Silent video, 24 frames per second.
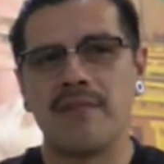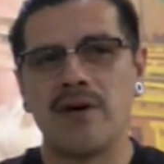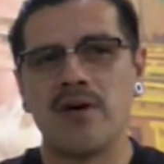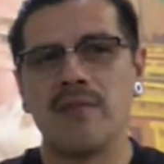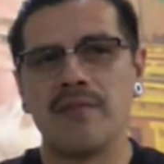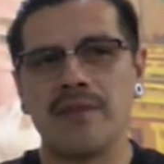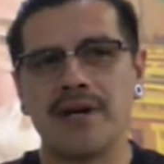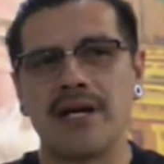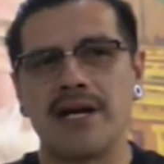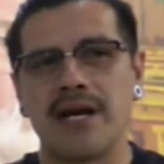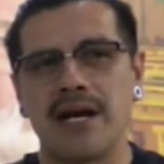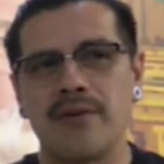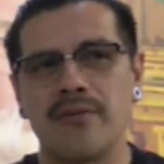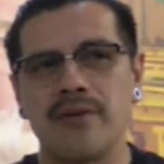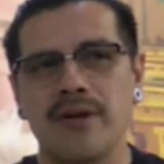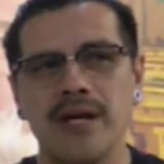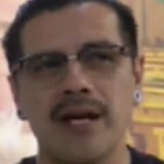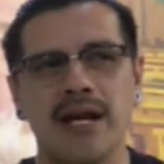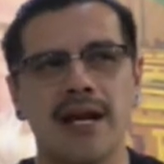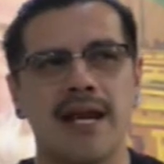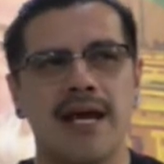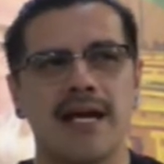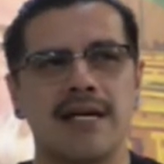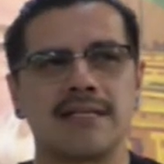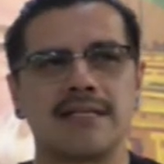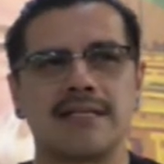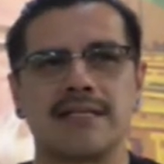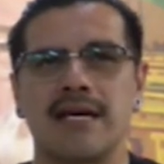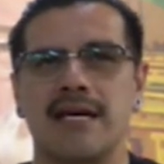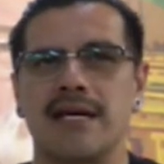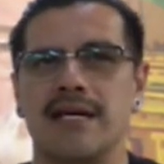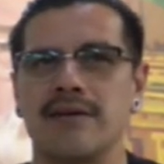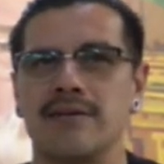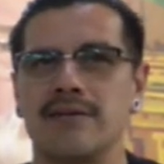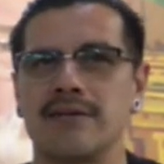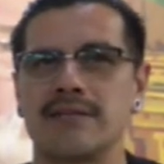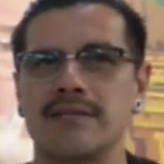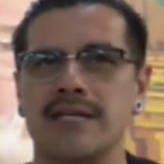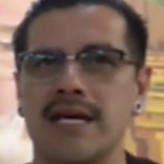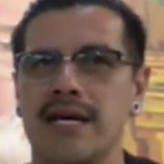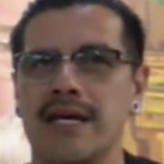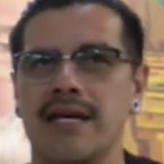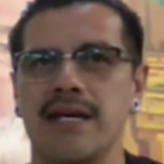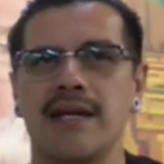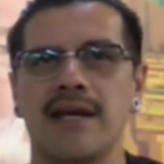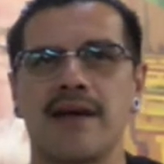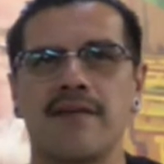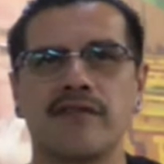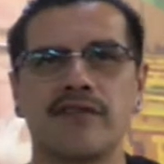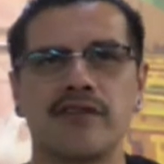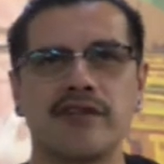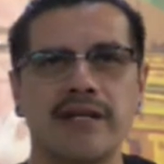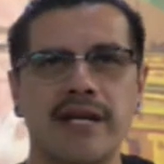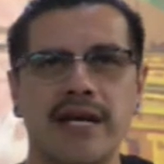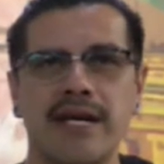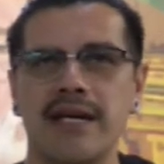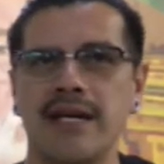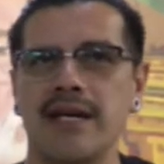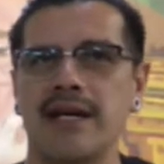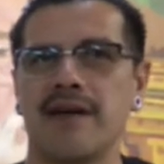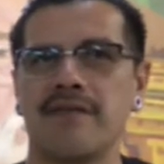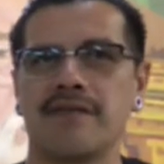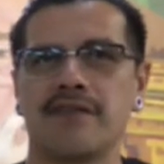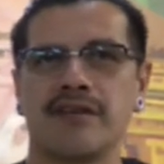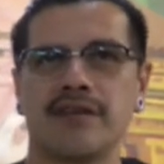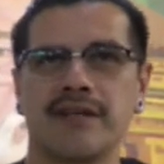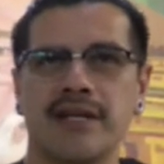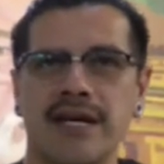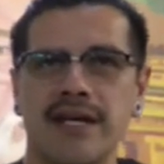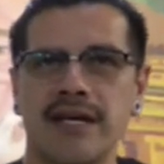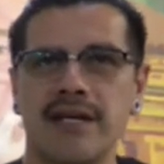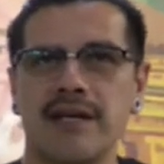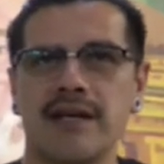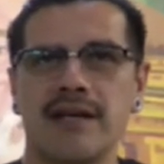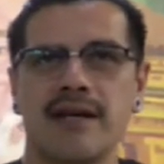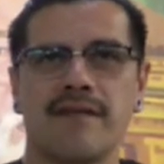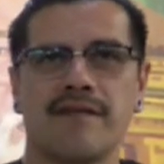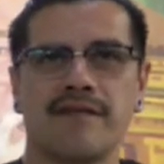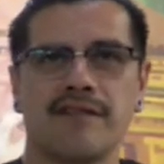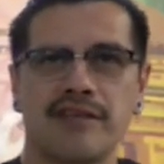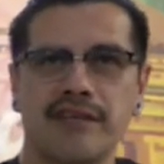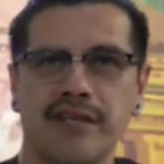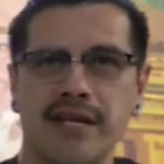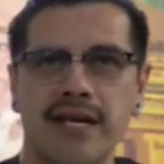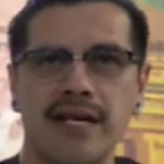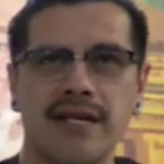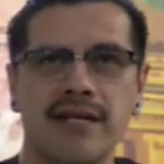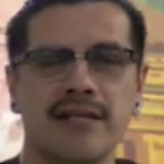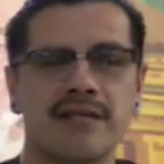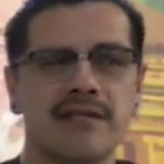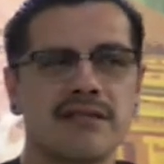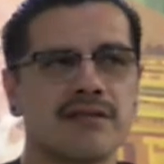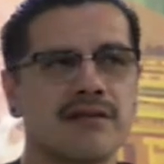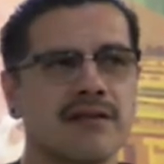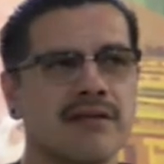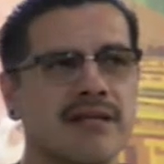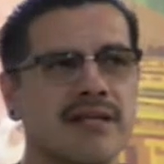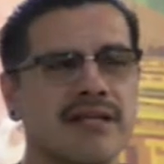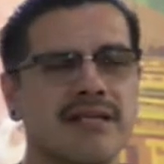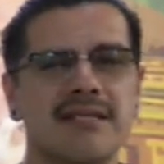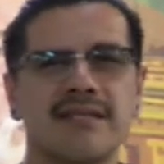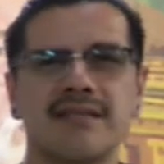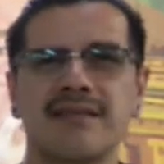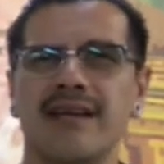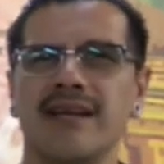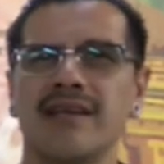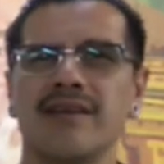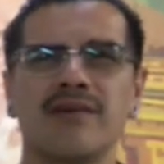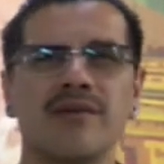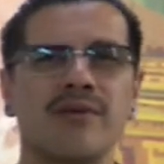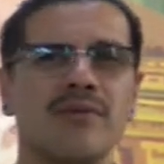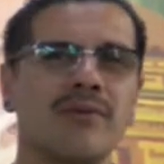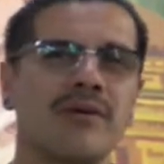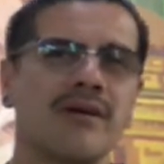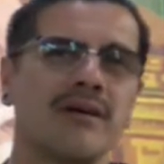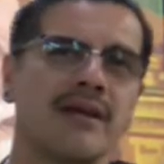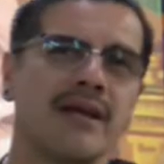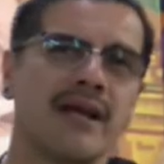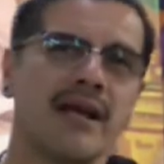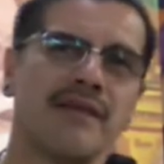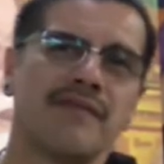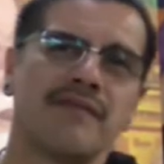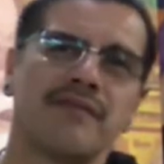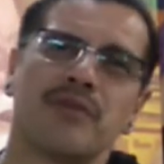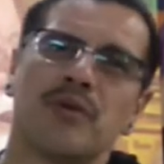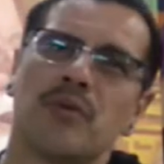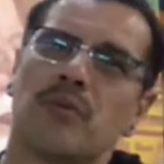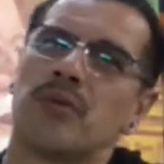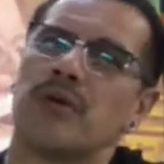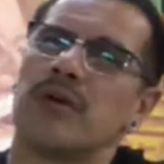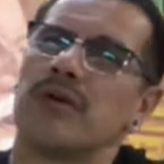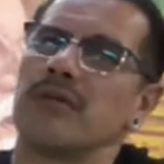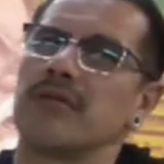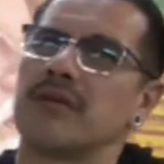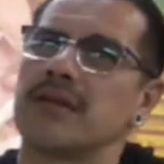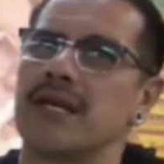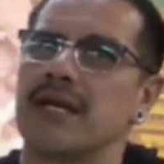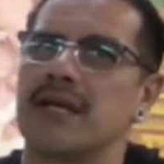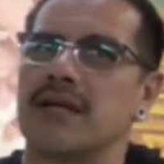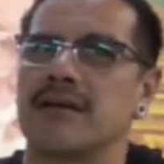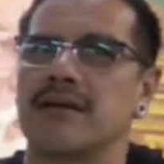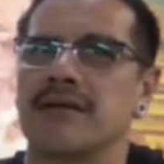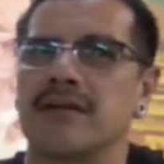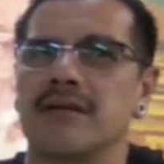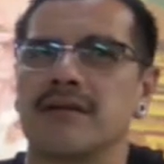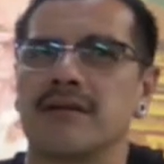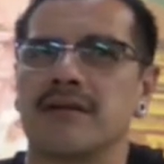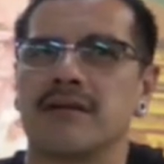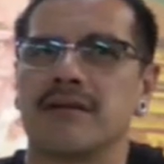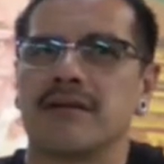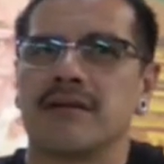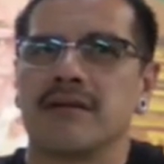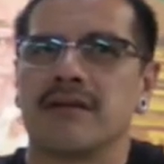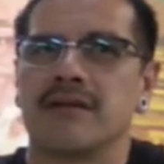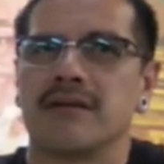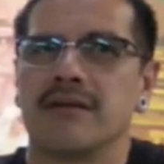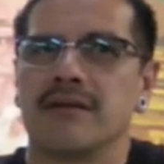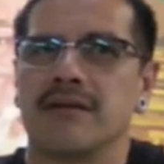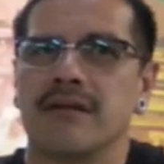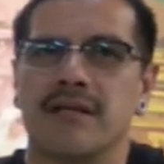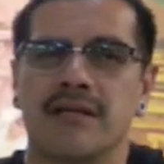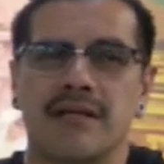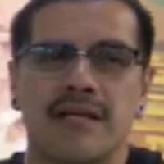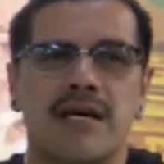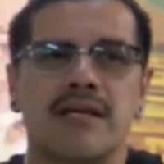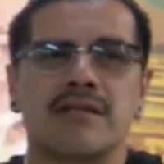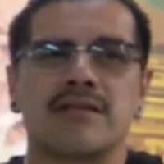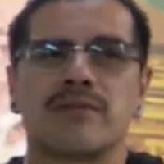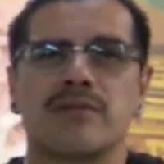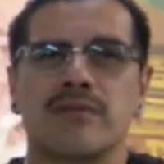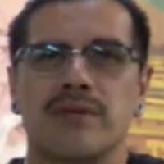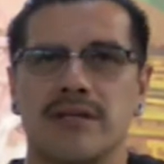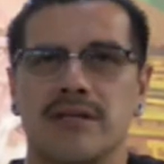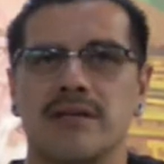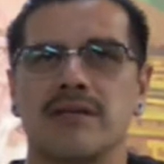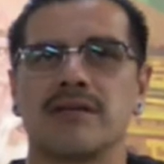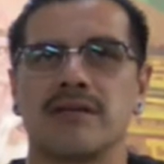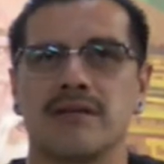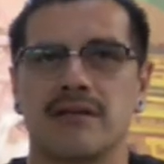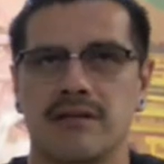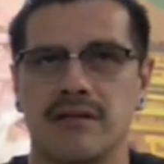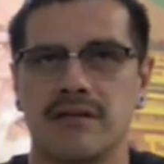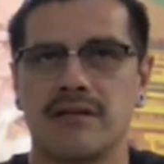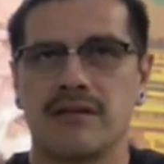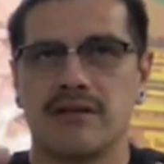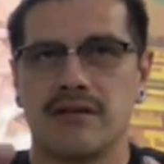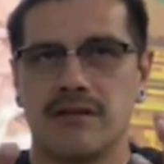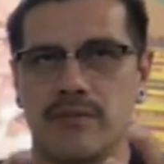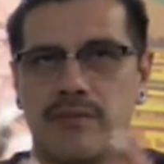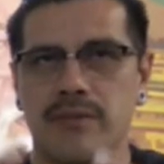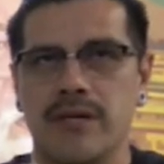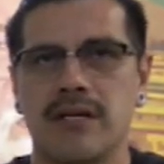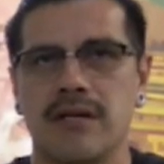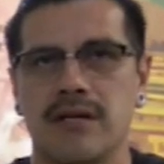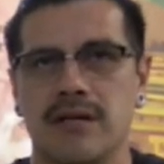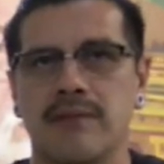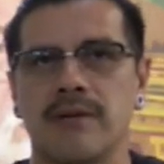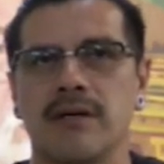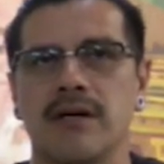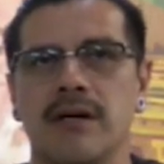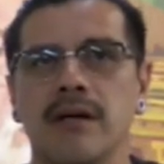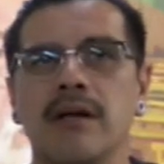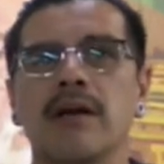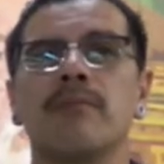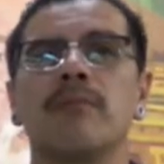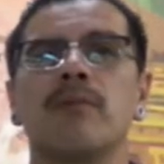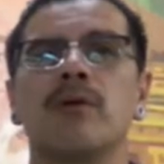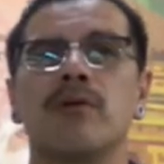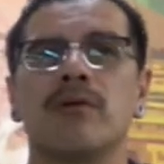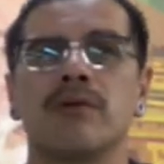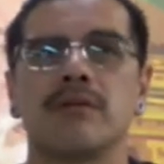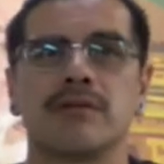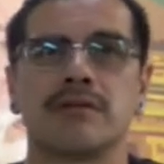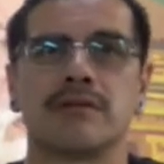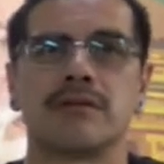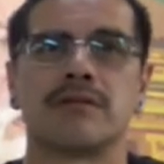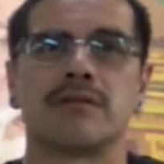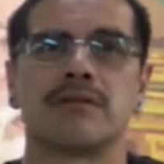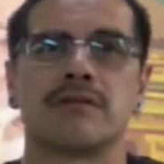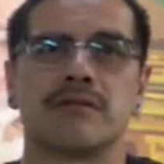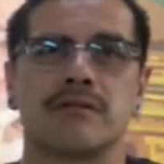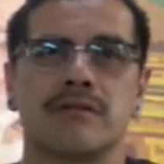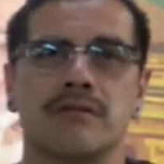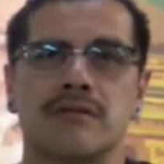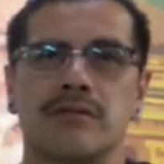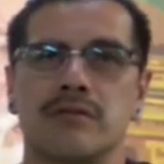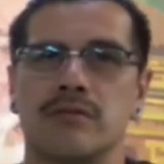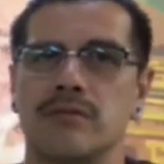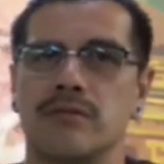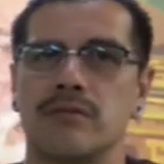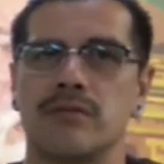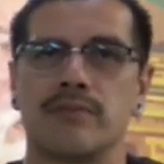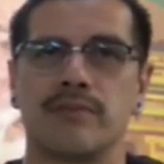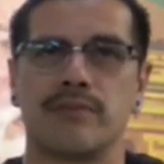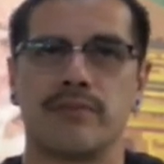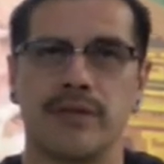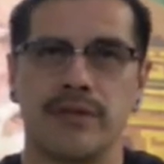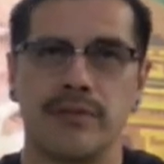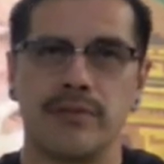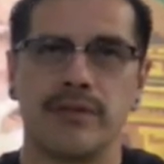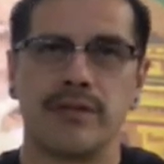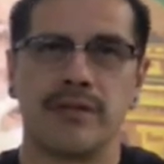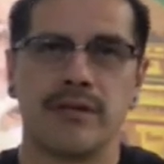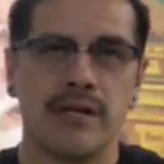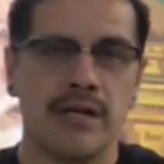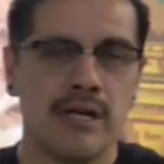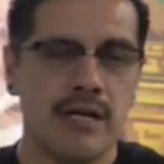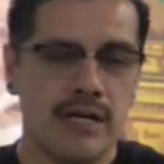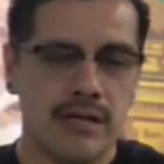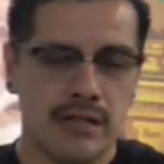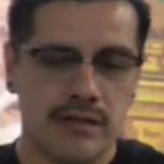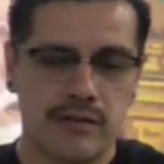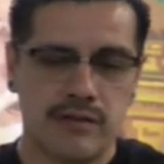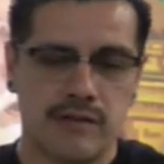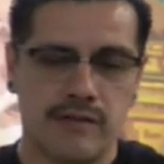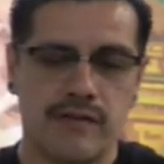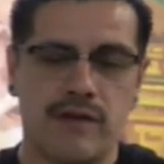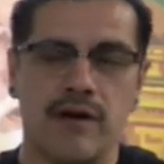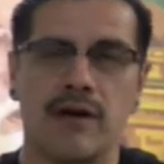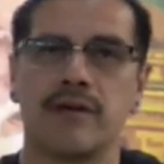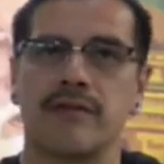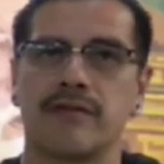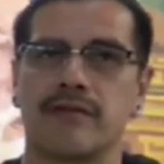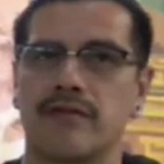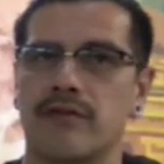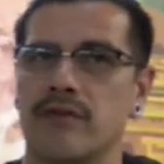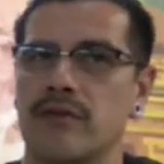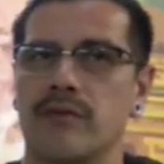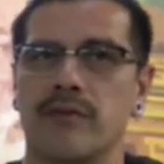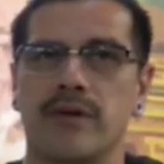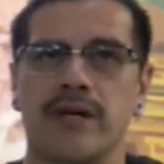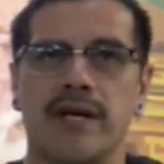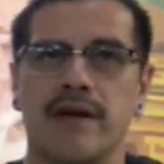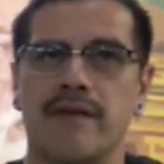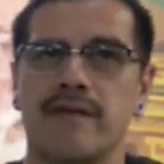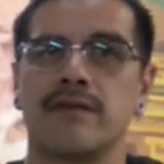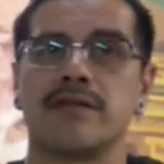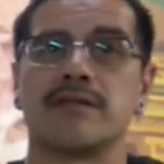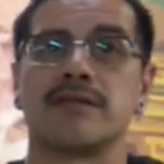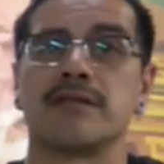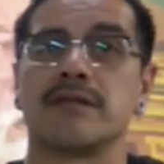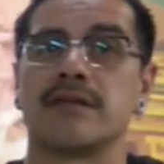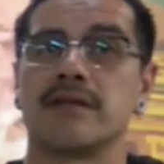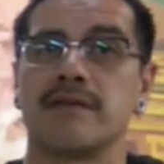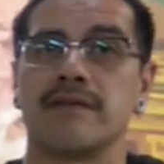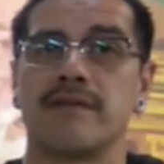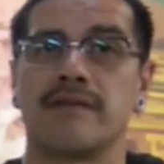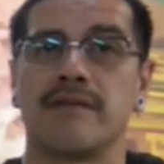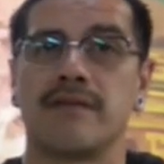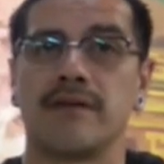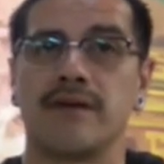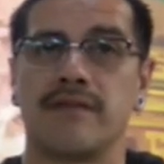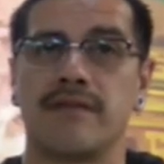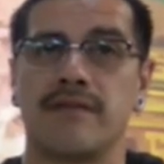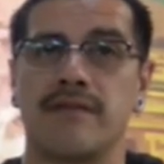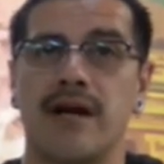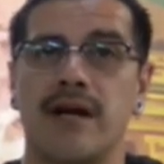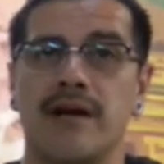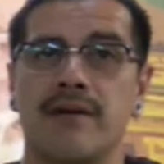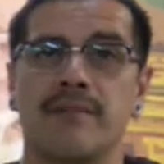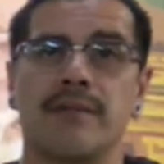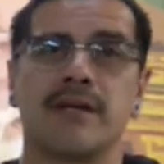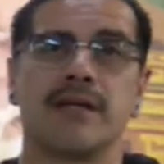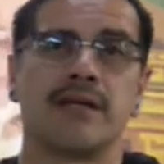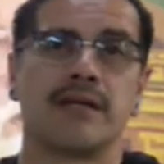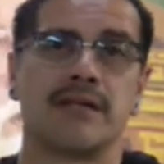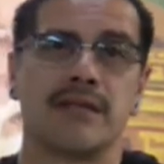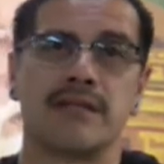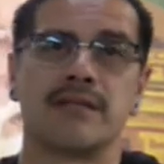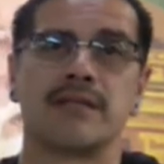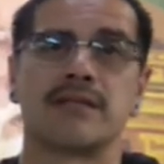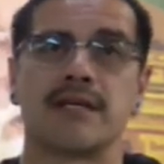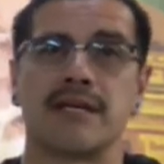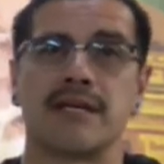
moment, I realized that it was dead end after dead end after dead end after dead end. So then it's like, you know what? F the world then. And that's when you become gullible to be to fall for whatever's in the environment, in this